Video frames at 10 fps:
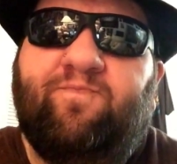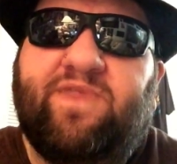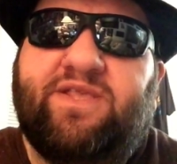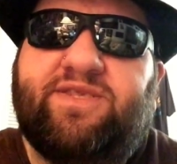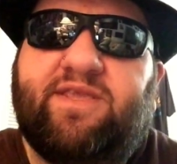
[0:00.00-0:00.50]

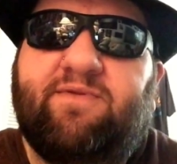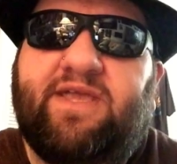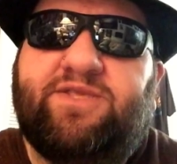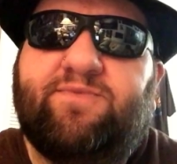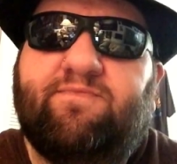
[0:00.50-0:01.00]

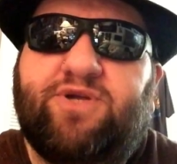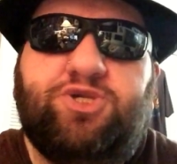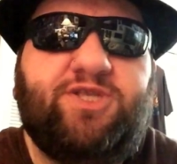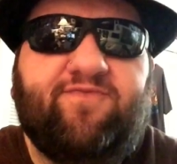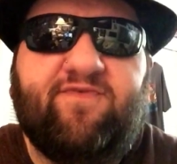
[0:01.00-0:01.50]
It's
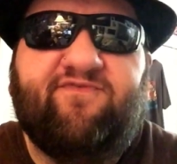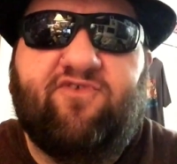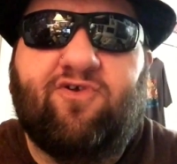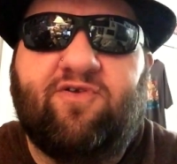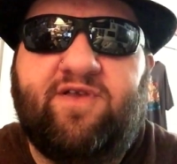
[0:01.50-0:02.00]
much different
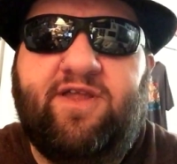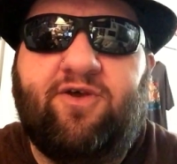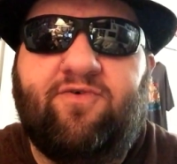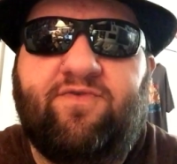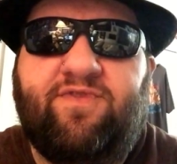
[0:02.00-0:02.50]
for, you
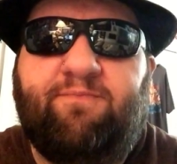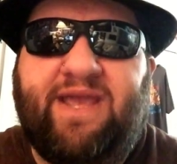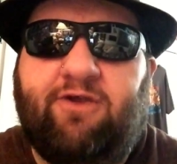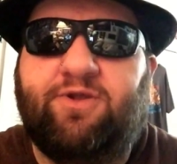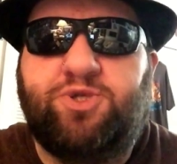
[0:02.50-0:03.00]
know, the
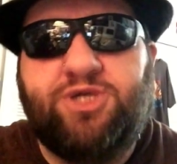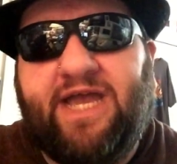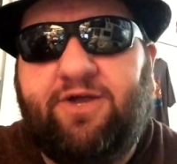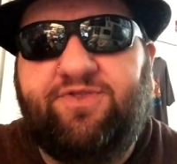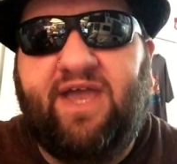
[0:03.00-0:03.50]

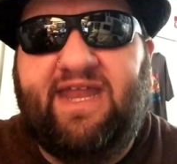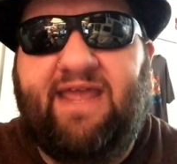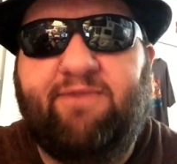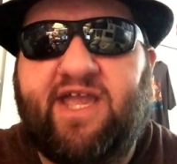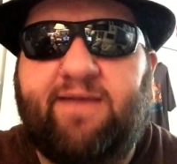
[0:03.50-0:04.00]
parent-child
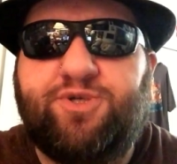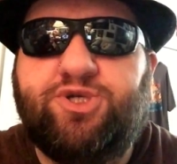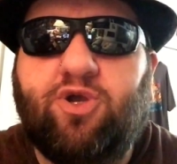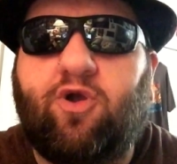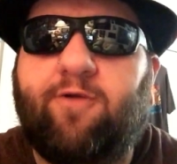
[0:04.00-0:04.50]
dynamic, I'm
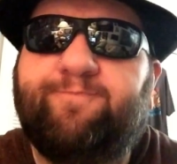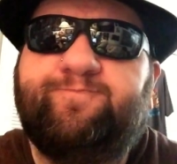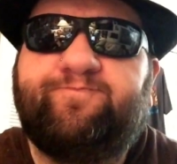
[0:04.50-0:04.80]
sure.